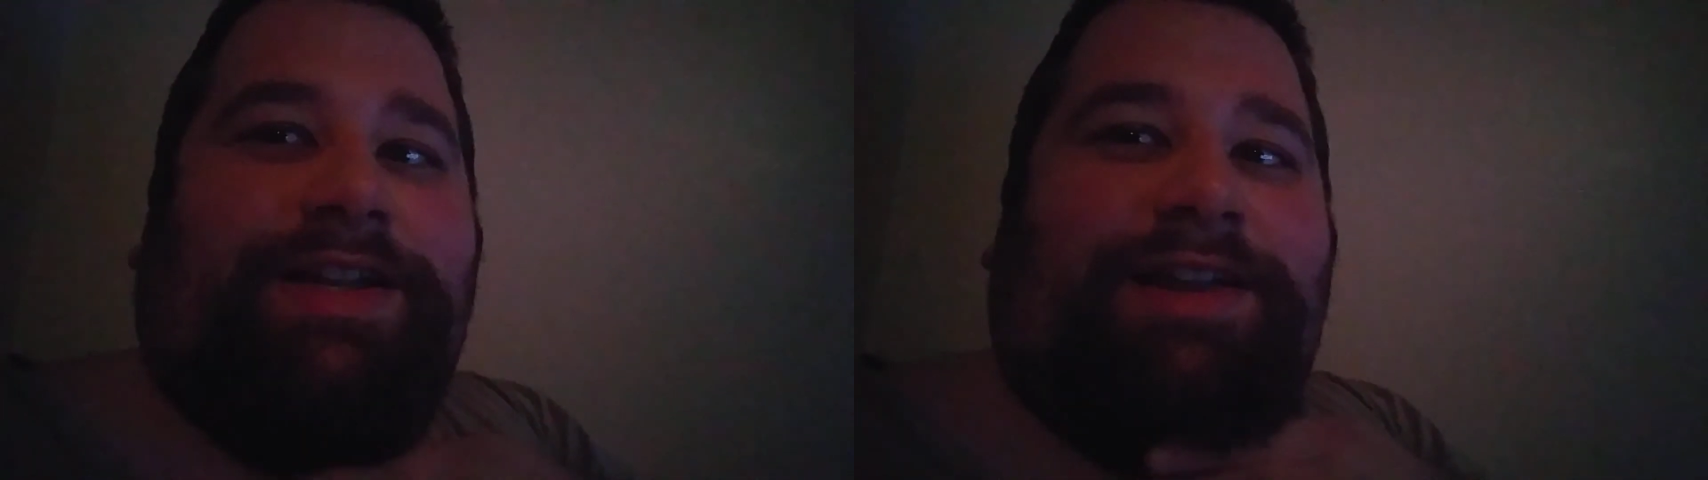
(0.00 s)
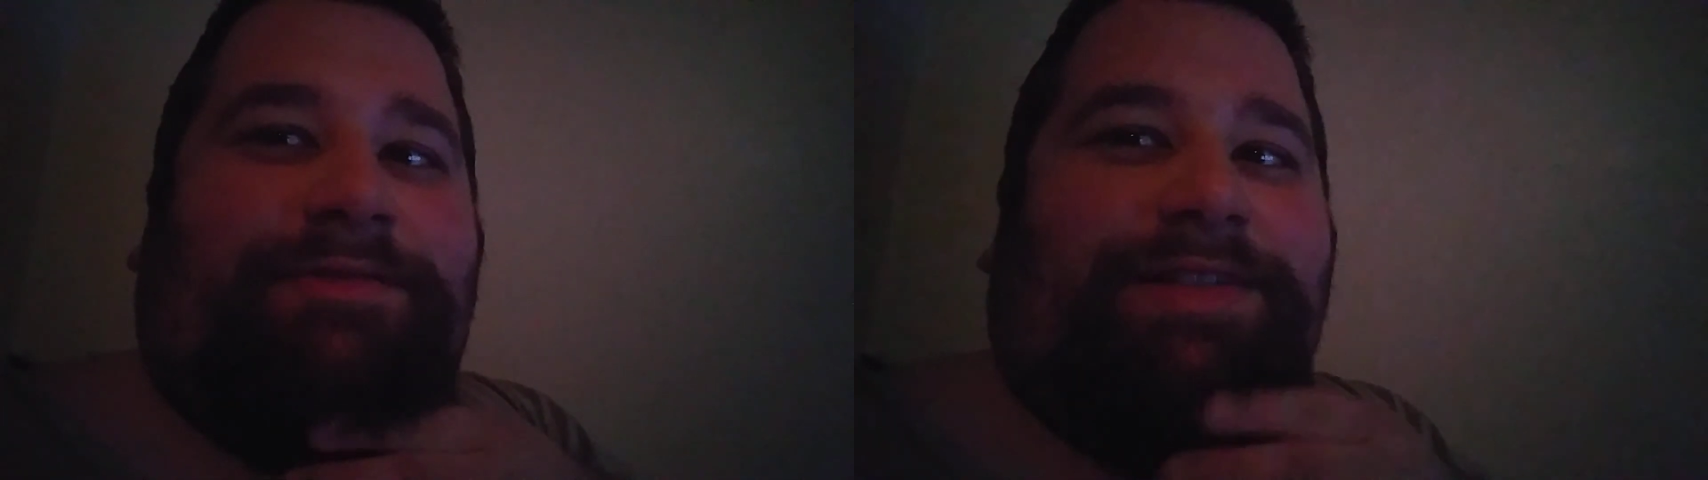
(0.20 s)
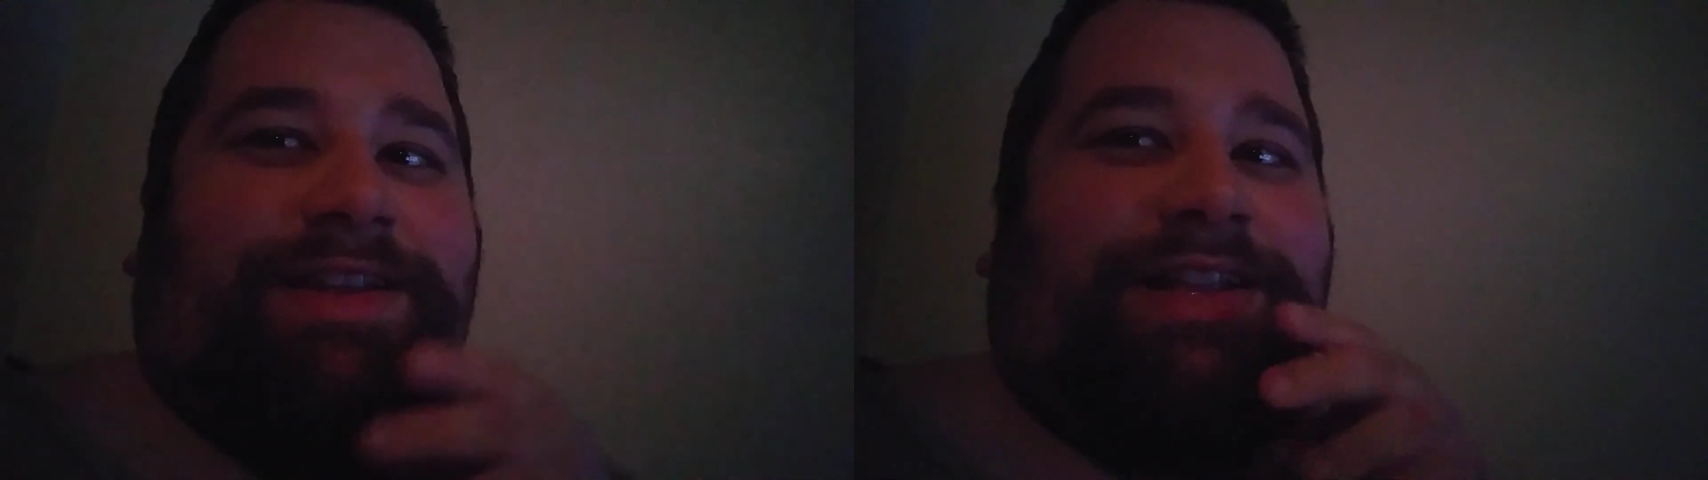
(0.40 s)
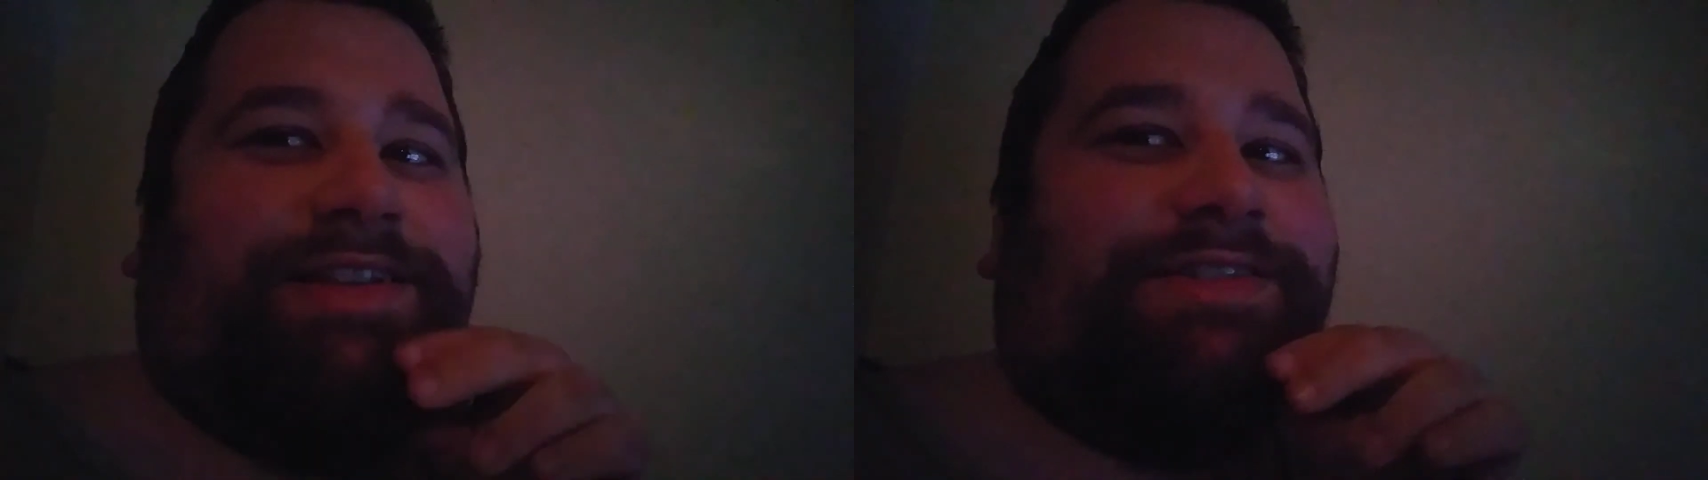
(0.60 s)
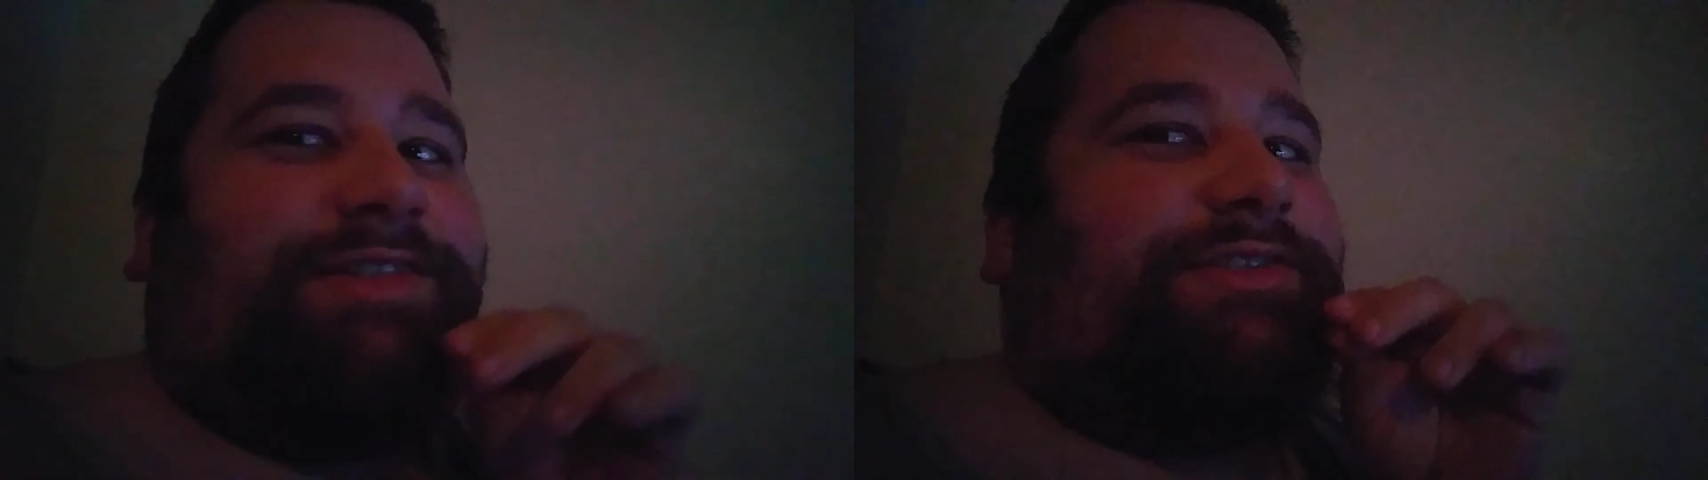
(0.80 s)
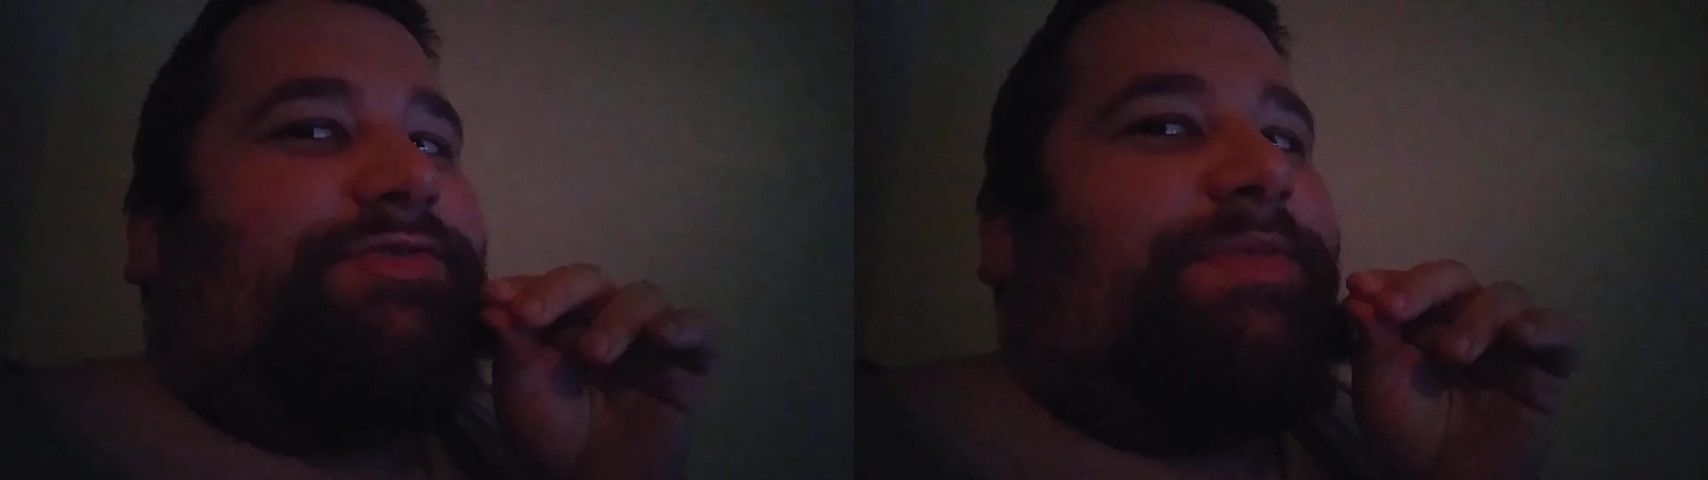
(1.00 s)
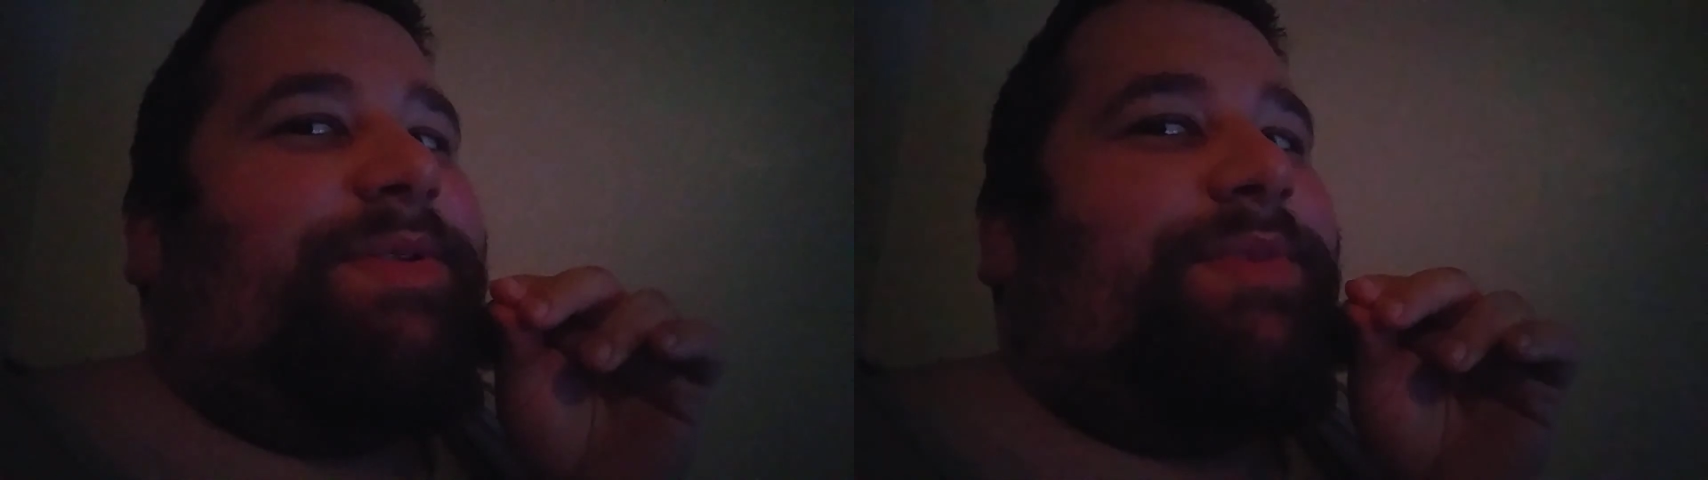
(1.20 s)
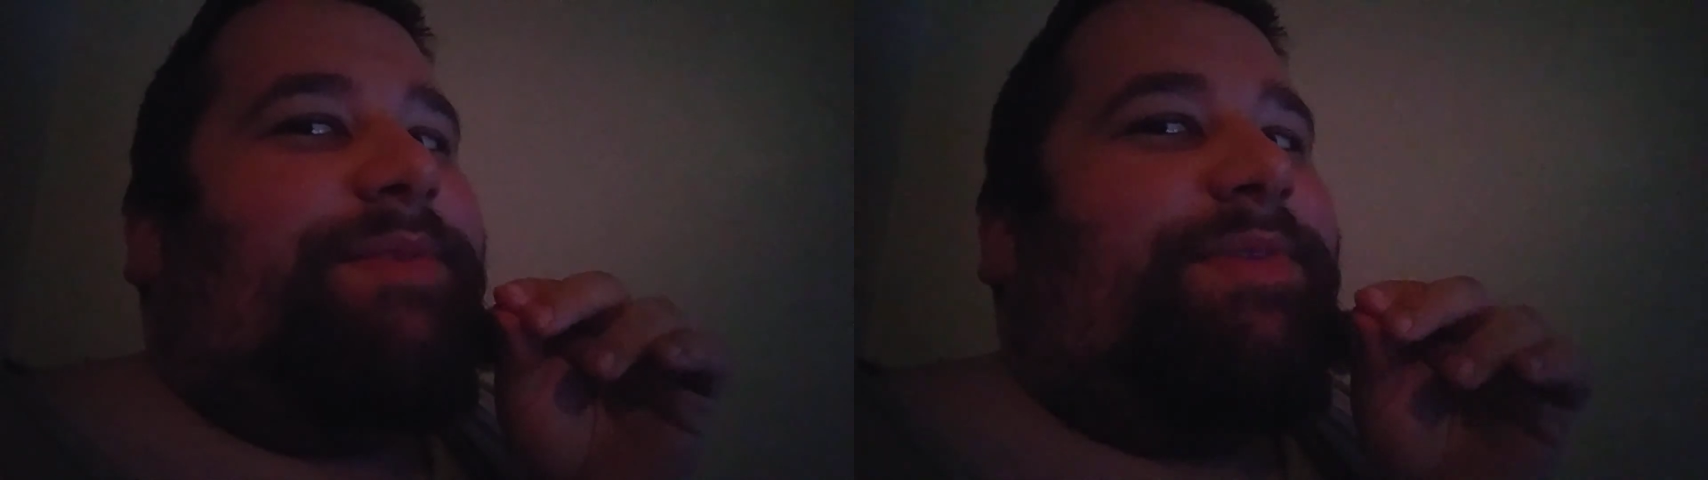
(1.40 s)
And I really need to start
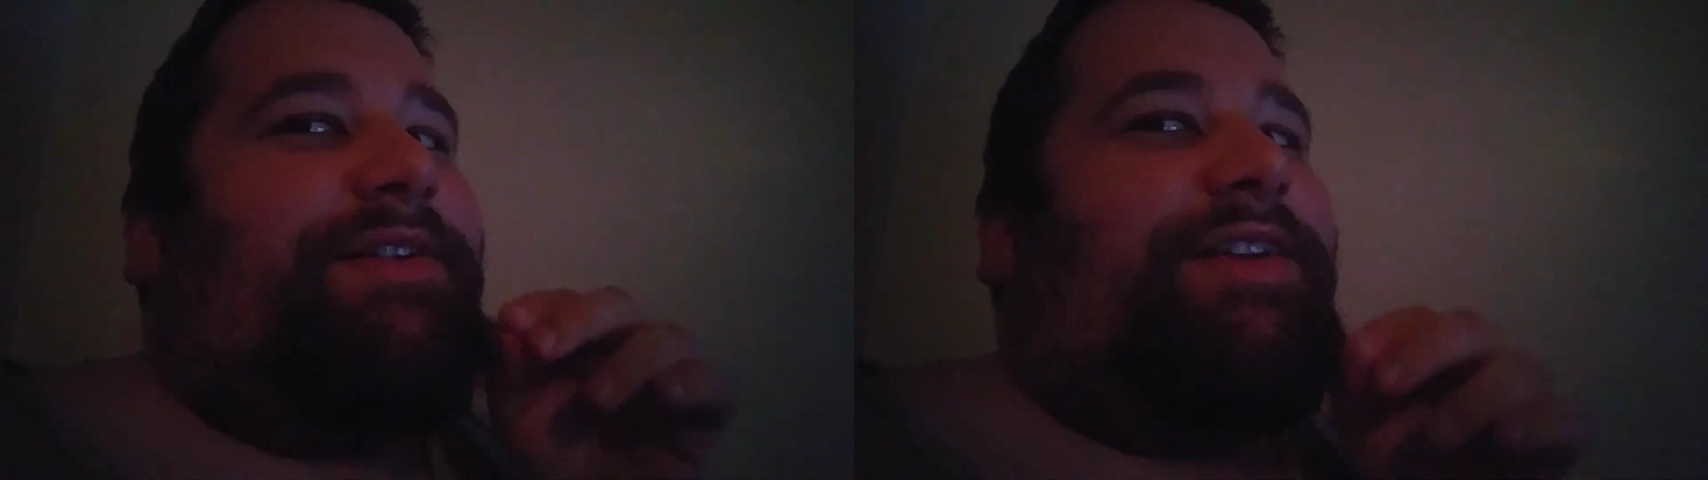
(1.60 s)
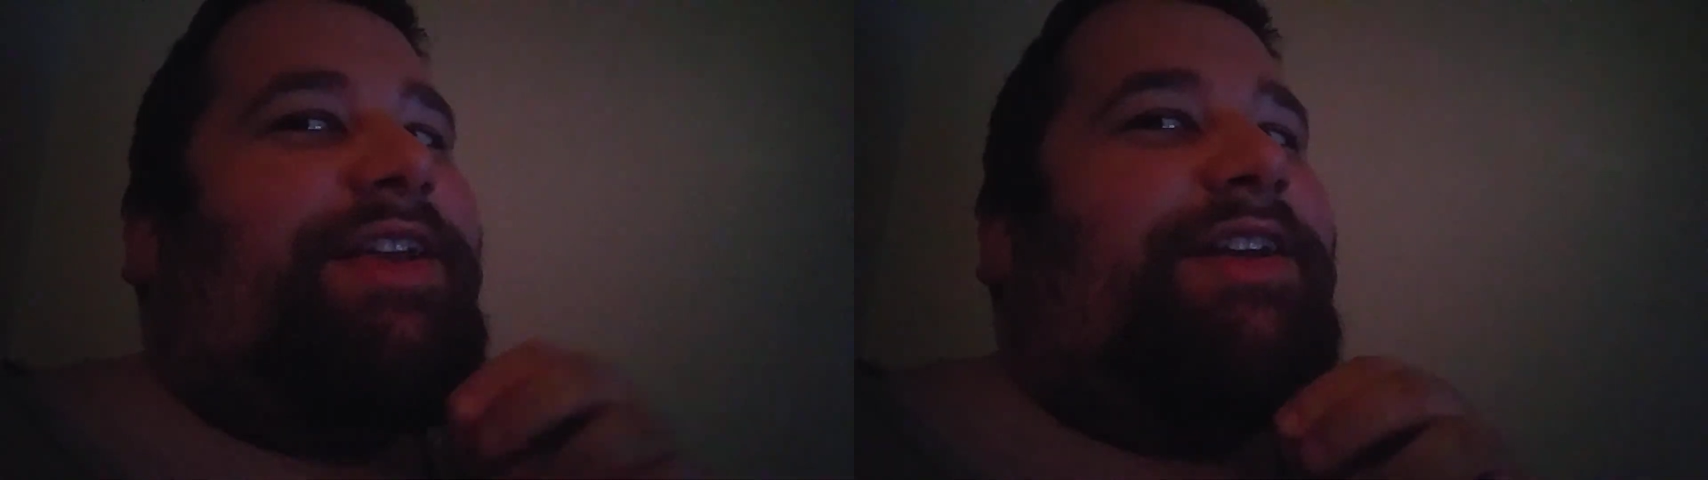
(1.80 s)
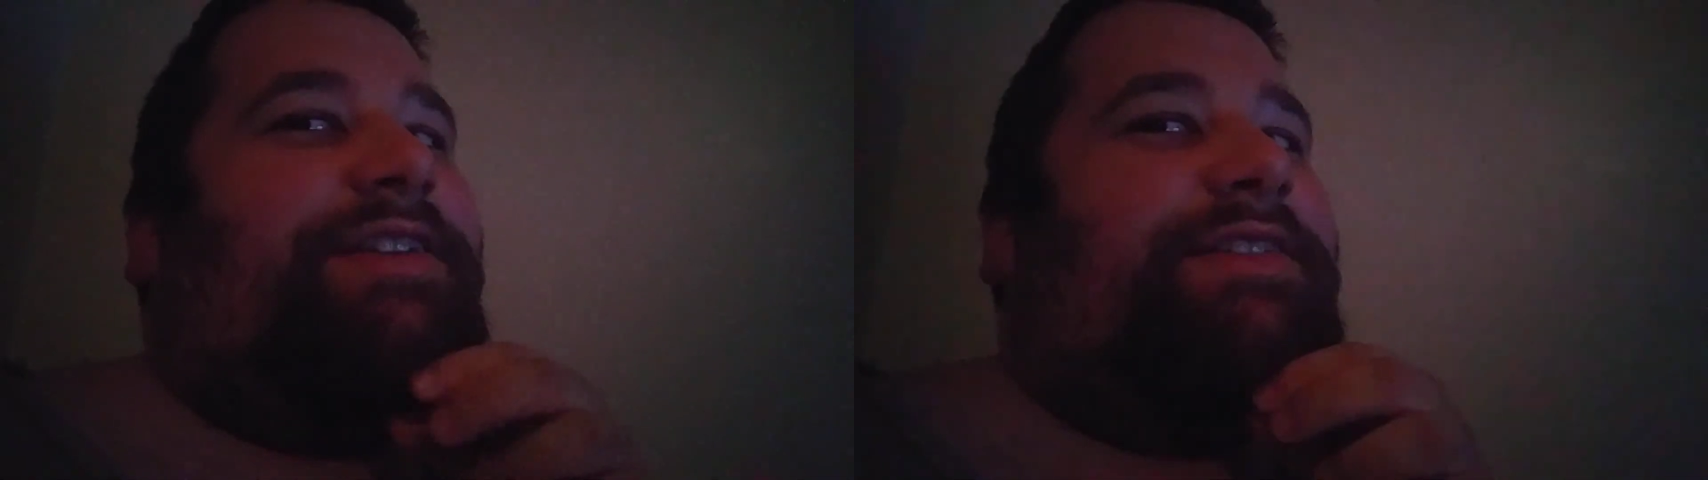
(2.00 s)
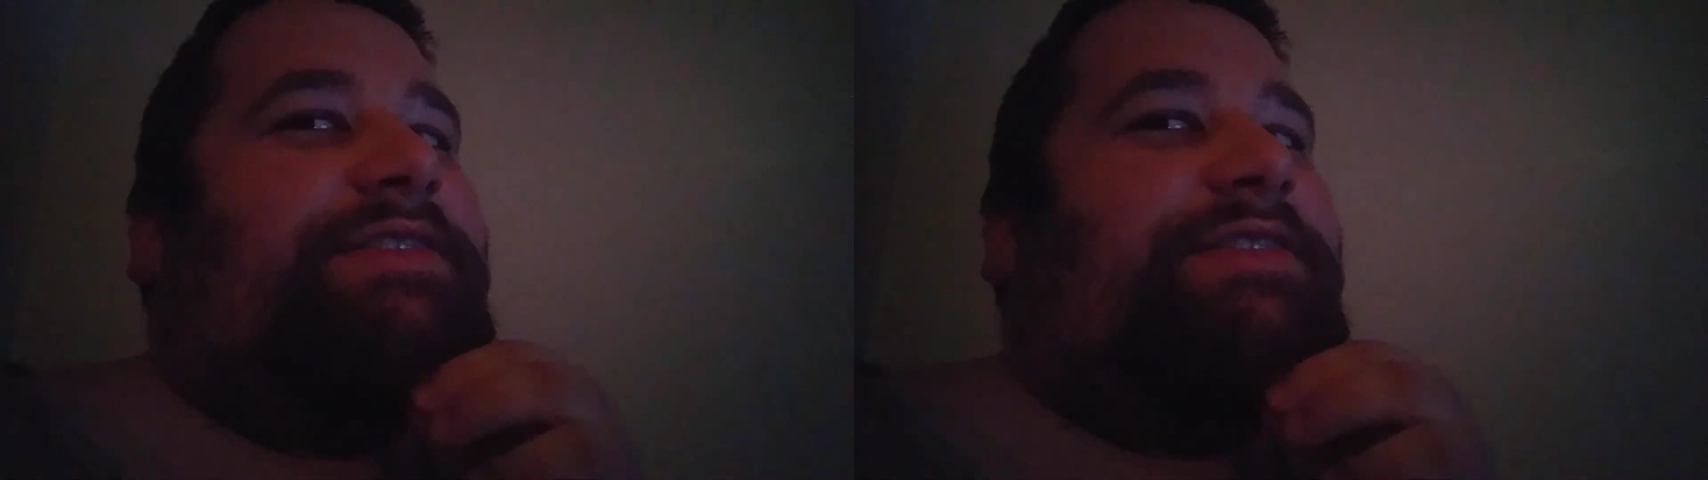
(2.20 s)
trimming my beard again.